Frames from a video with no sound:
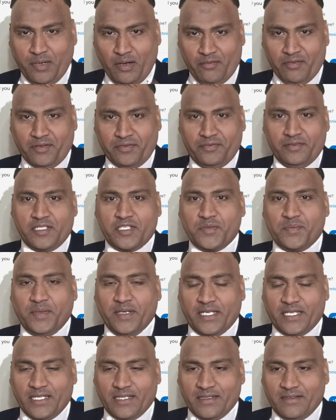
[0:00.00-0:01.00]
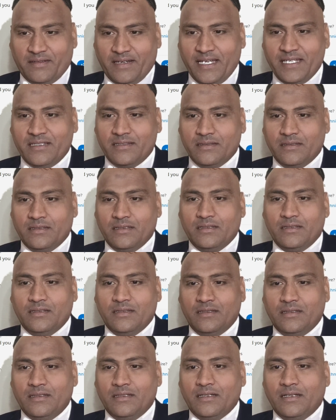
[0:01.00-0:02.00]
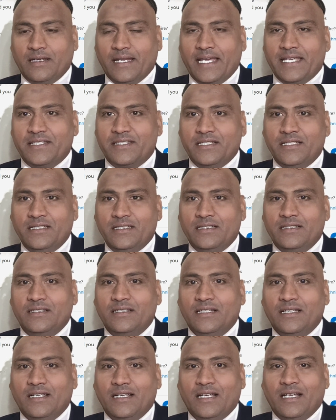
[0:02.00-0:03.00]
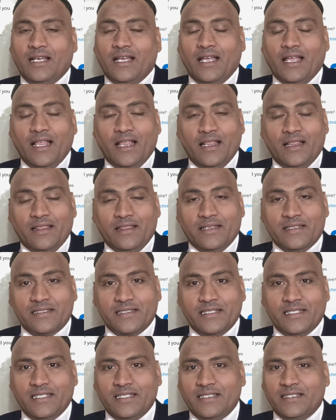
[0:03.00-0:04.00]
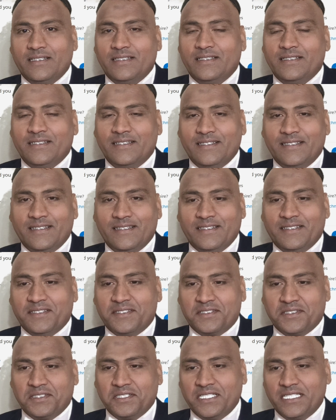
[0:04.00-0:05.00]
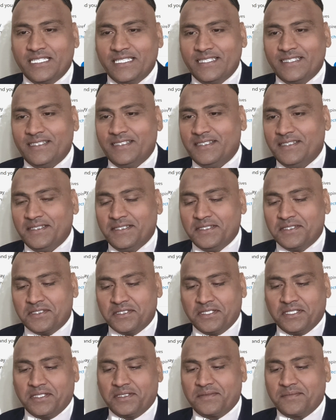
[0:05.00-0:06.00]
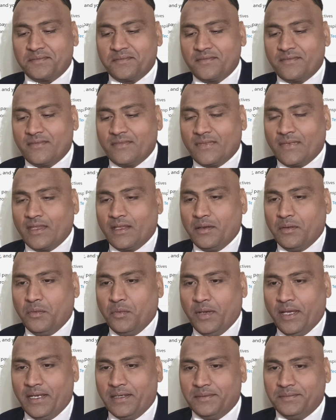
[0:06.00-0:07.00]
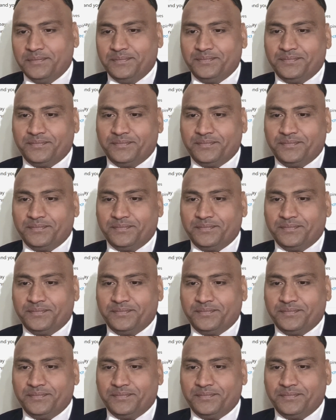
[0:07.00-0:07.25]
powerful speaking, right, lies in listening, listening, listening. Well,